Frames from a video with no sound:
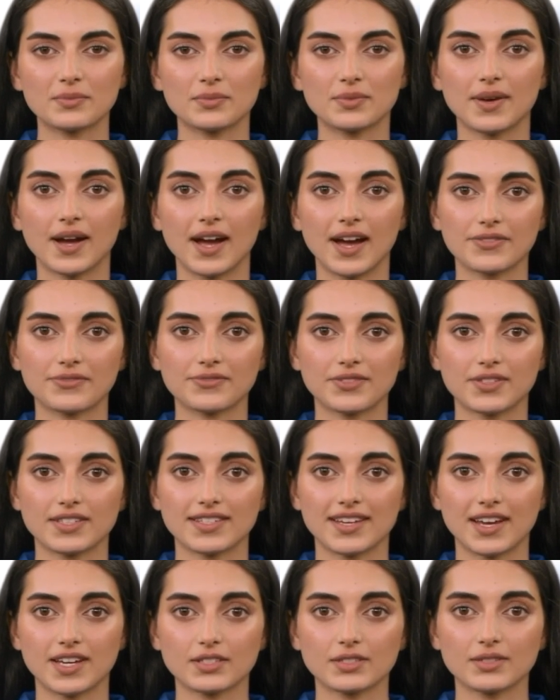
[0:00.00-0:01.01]
thrived for
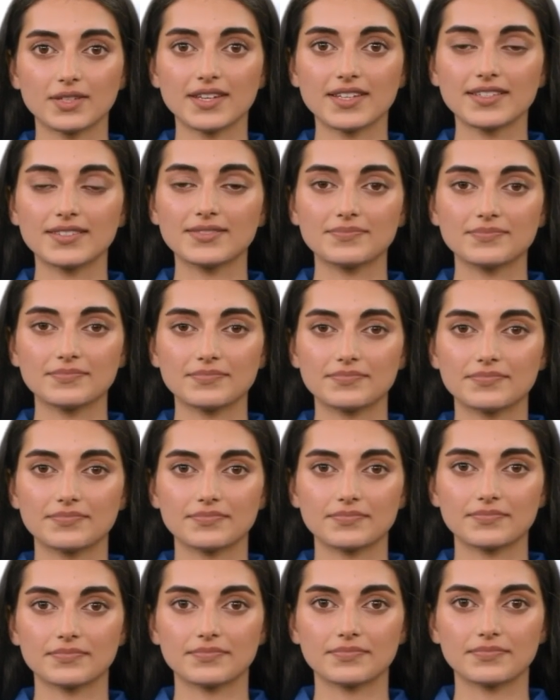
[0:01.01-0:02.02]
centuries.
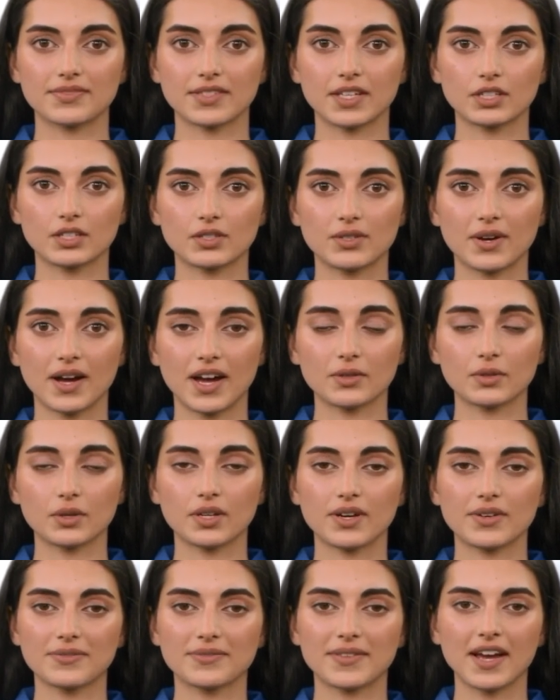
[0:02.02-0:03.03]
The
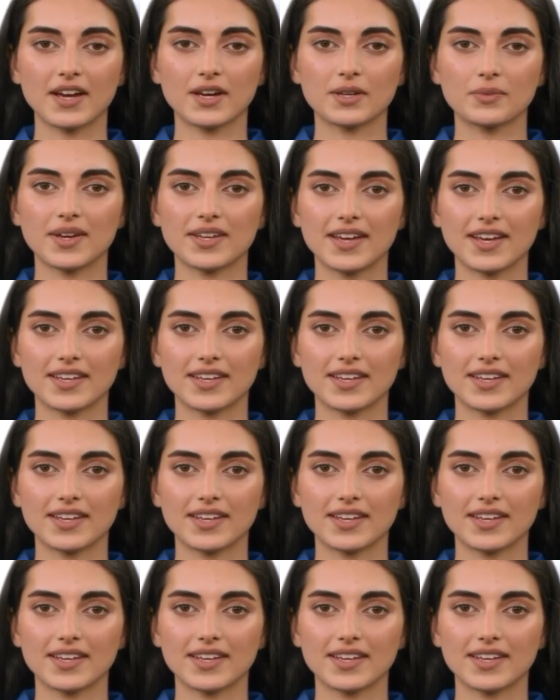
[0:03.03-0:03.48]
tranquil environment